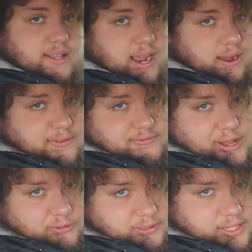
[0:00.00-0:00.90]
They are
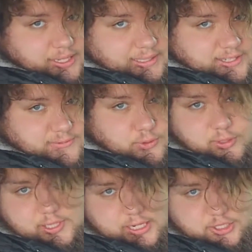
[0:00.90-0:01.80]
felt lined for
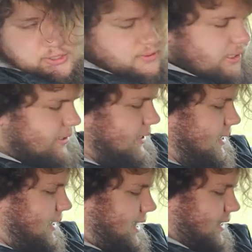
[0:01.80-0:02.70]
luxury,
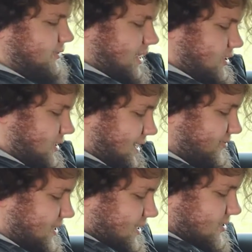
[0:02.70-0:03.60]
and then you
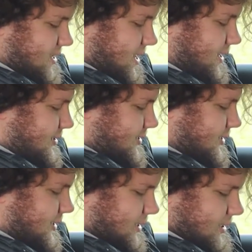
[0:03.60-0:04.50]
have these uh,
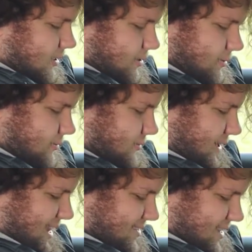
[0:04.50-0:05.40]

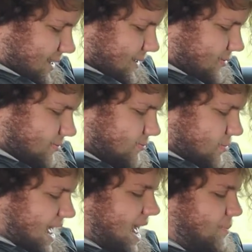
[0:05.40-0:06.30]
classic
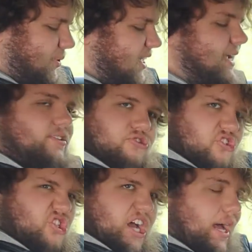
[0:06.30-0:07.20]
airplane
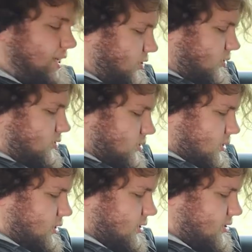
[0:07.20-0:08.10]
style
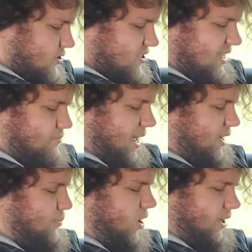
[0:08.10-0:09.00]
seat
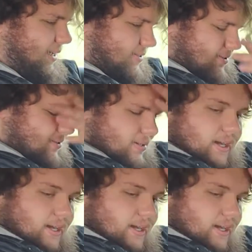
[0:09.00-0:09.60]
back pockets.